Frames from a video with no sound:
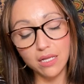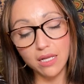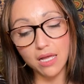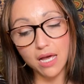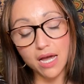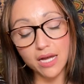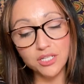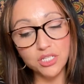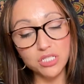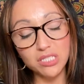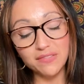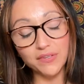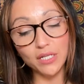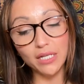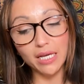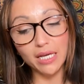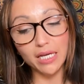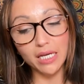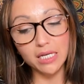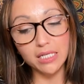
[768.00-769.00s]
I just feel
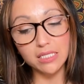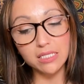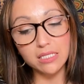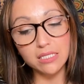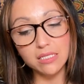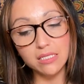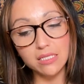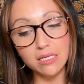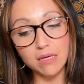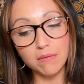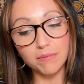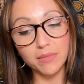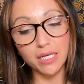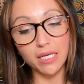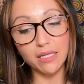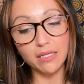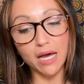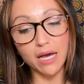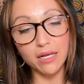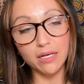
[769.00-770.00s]
like it's
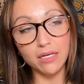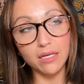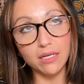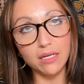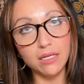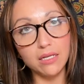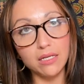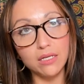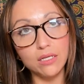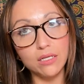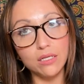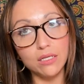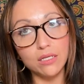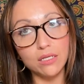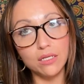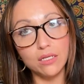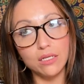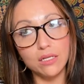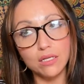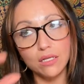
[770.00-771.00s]
something that
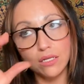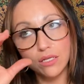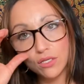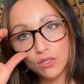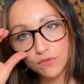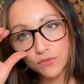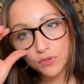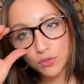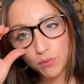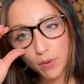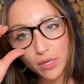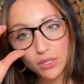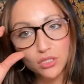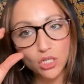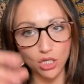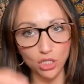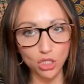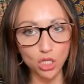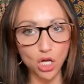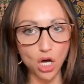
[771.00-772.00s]
you've dwelled
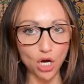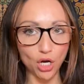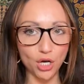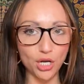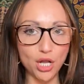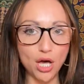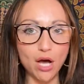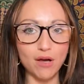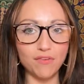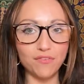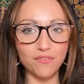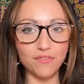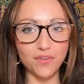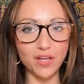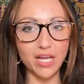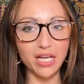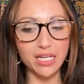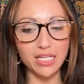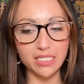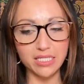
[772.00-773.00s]
on long enough,
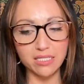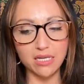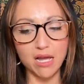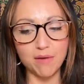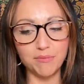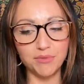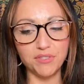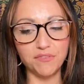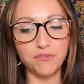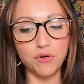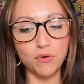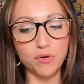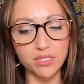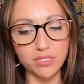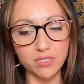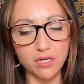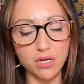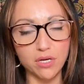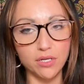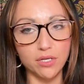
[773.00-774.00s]
and it's time to
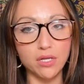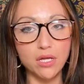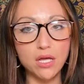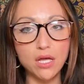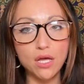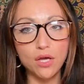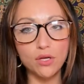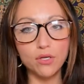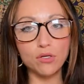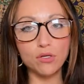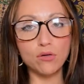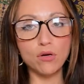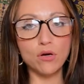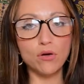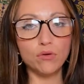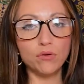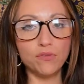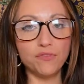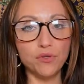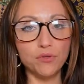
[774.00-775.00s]
focus on your
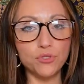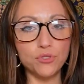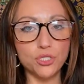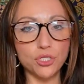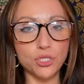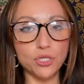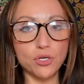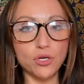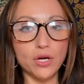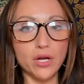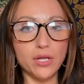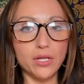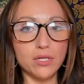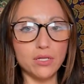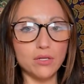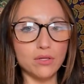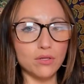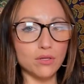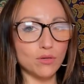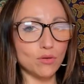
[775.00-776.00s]
own future
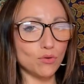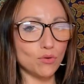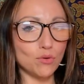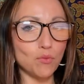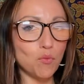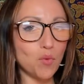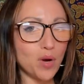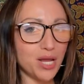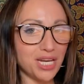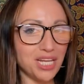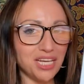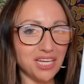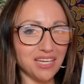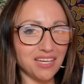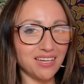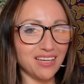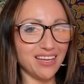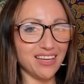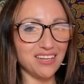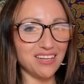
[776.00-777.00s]
and
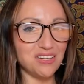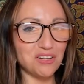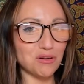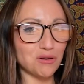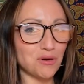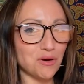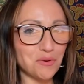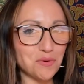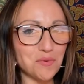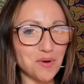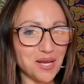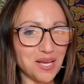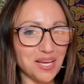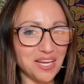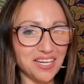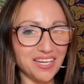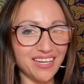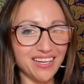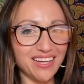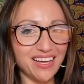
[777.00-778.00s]
winning in your own
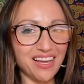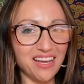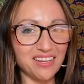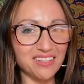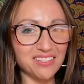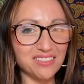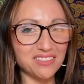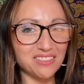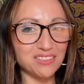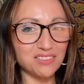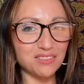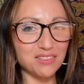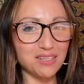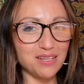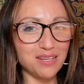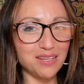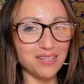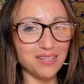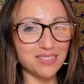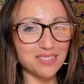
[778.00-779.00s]
way. And
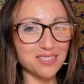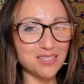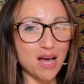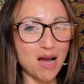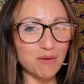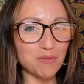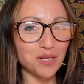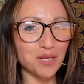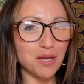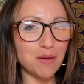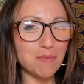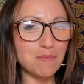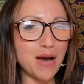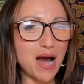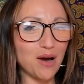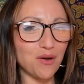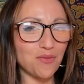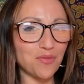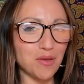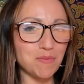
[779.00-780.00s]
it's not really
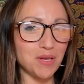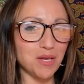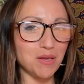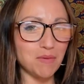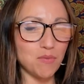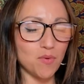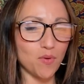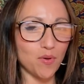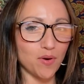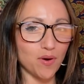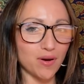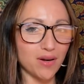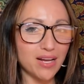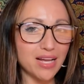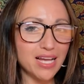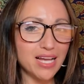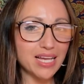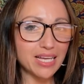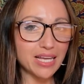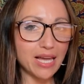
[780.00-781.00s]
about them anymore,
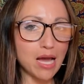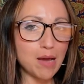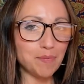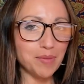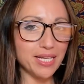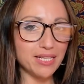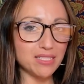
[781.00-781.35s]
Cappy.